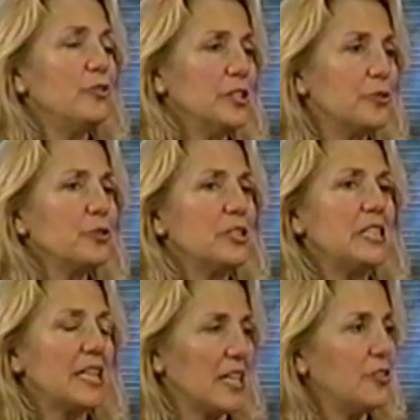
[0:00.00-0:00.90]
you literally
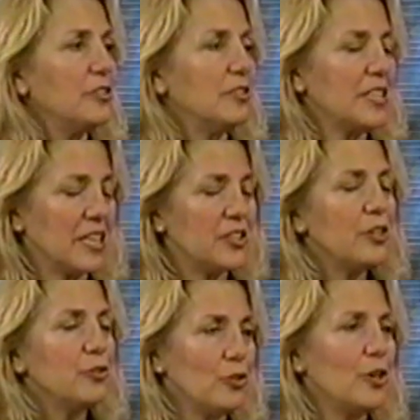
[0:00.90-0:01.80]
can
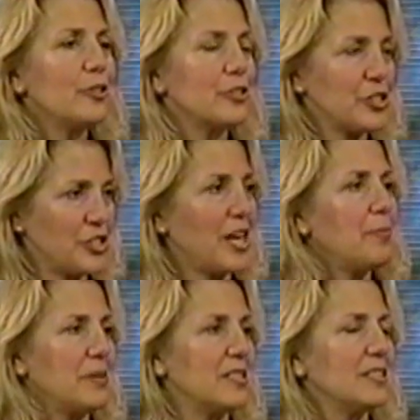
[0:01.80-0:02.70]
no longer
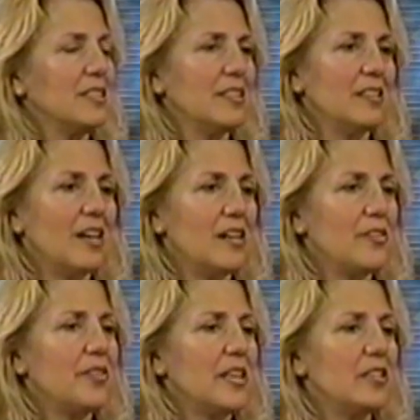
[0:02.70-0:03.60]
stop it,
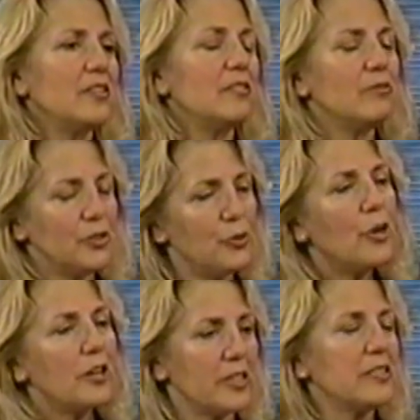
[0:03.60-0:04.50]
then you
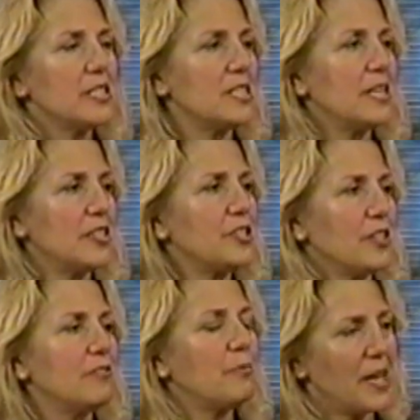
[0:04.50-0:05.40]
are in the stage
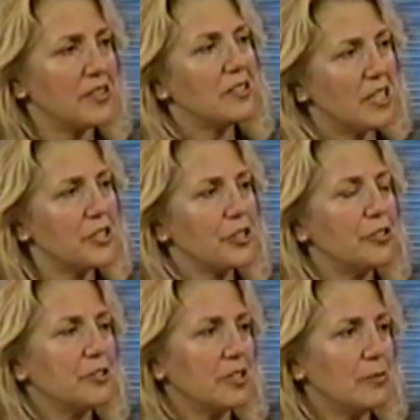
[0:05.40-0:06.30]
of
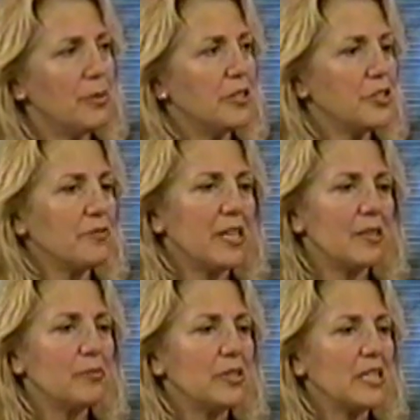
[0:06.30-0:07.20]
pathological or compulsive
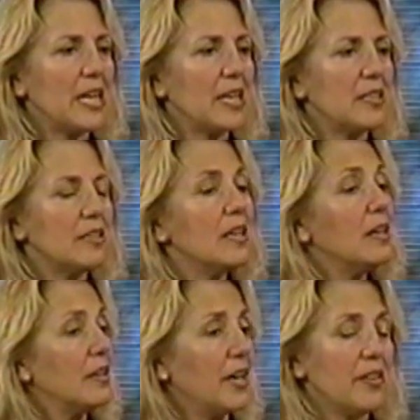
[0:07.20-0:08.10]
gambling, and
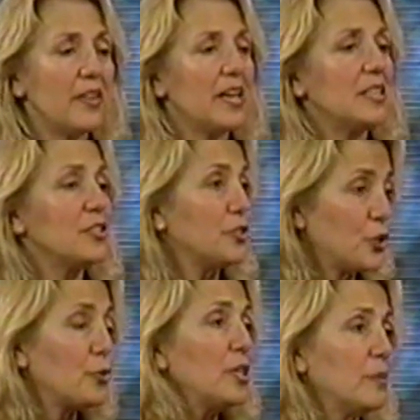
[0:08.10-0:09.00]
that is a
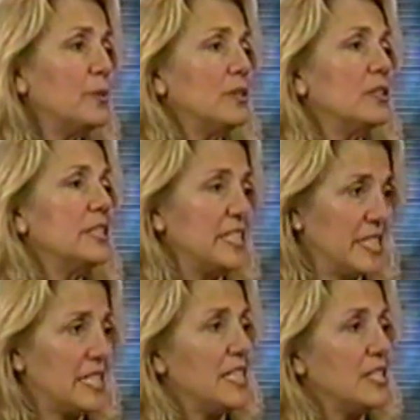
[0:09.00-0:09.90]
treatable
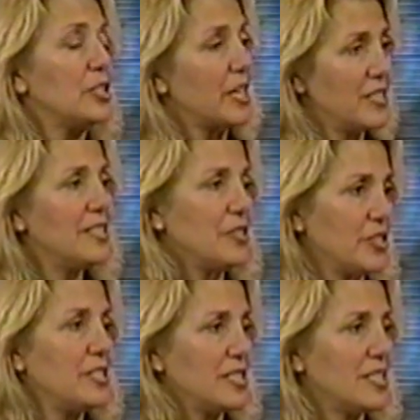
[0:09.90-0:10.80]
disease, and it is
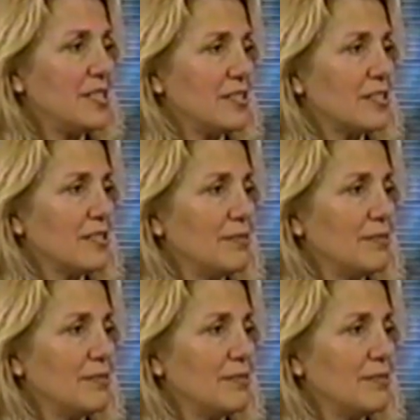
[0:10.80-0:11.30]
a disease.